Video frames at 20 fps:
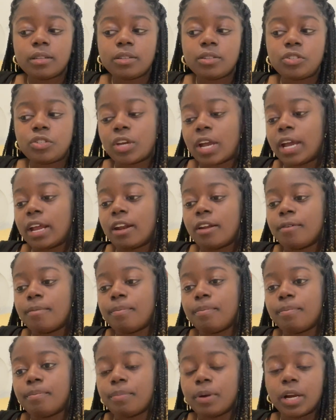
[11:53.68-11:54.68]
try to
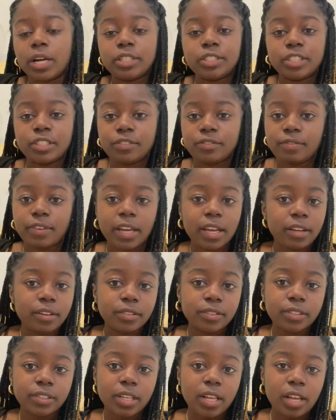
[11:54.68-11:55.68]
purchase
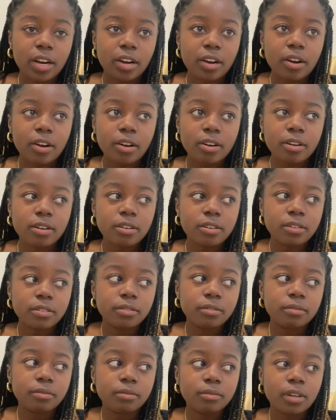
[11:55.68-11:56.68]
veils that are
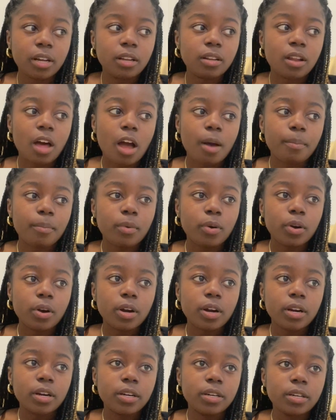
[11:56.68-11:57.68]
a lot
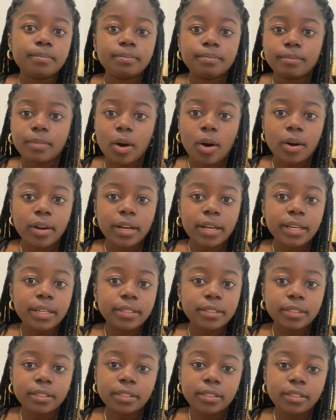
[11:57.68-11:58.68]
more
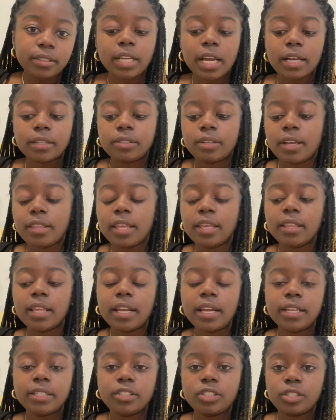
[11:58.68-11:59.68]
modest. Yeah, so I think that
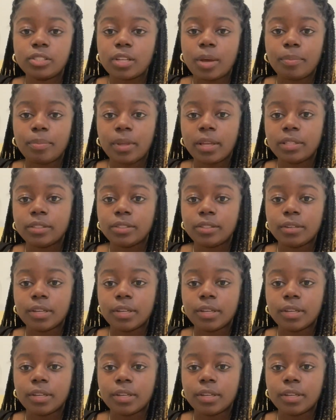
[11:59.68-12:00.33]
is just something to